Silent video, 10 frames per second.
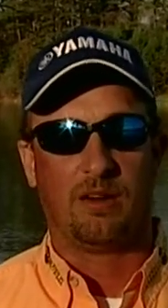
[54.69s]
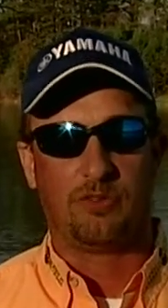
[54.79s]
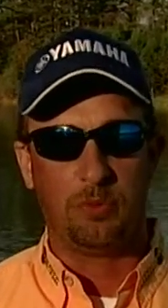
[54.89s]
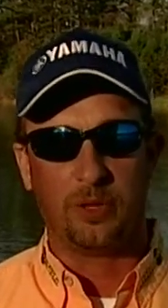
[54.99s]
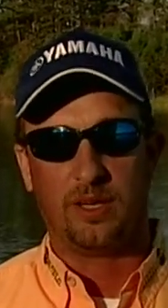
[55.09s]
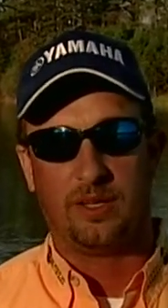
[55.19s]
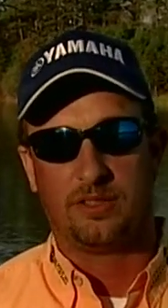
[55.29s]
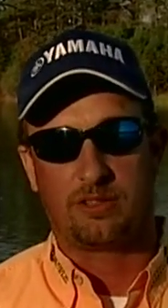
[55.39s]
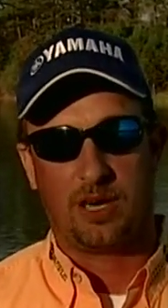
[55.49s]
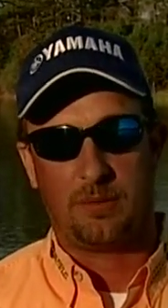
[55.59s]
If you put it in the
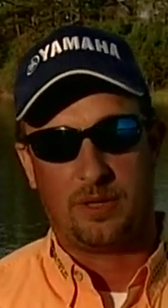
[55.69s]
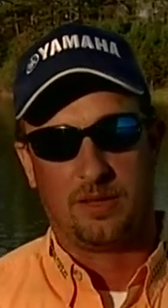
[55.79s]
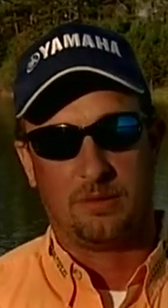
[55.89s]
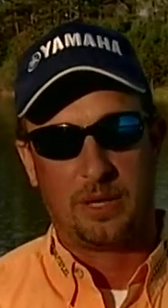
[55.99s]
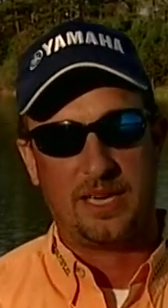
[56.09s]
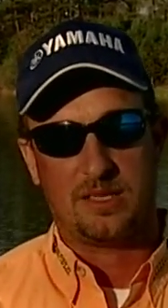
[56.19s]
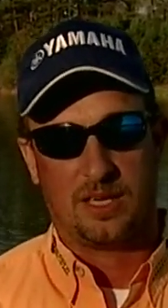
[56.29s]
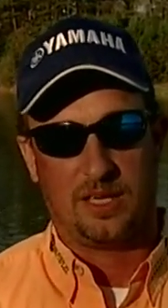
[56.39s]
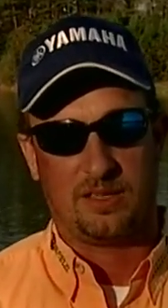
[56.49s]
stripe in the bait tank to